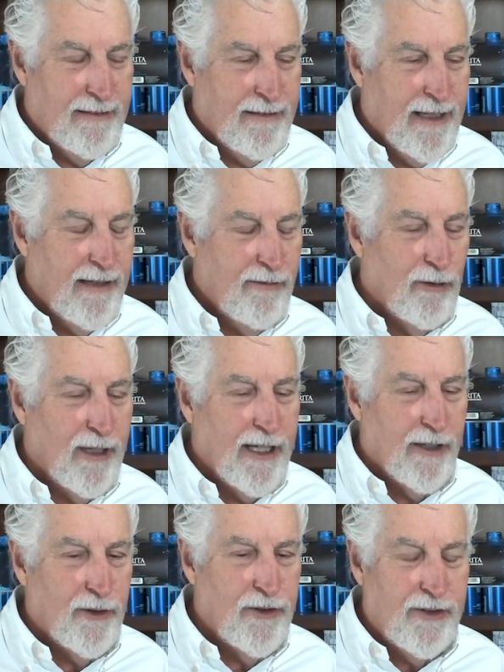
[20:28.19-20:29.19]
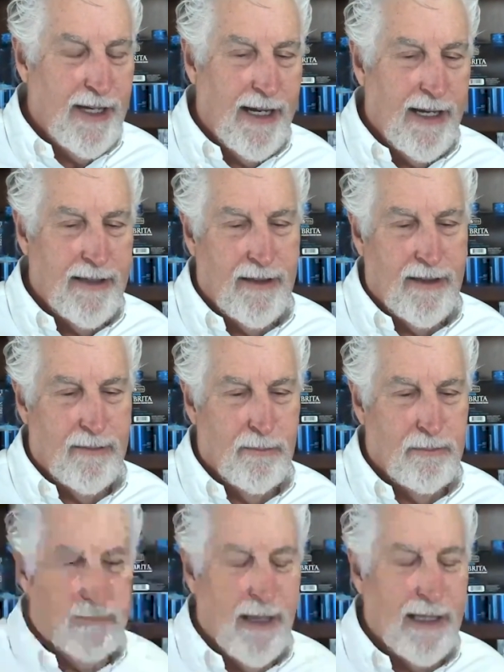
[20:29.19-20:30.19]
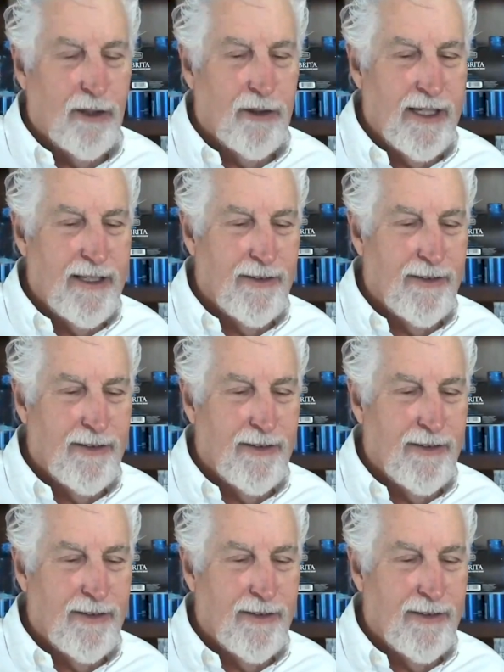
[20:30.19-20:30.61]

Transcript: didn't really understand my learning